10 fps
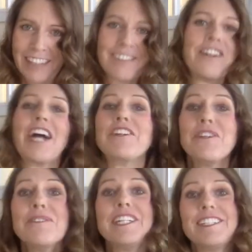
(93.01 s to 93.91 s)
So now
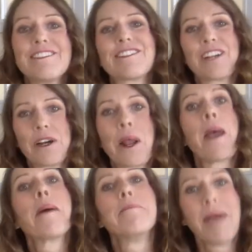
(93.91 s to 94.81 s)
you need to start
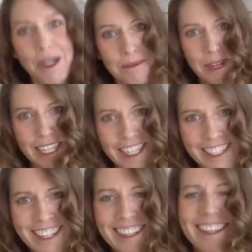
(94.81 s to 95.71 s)
mountain biking."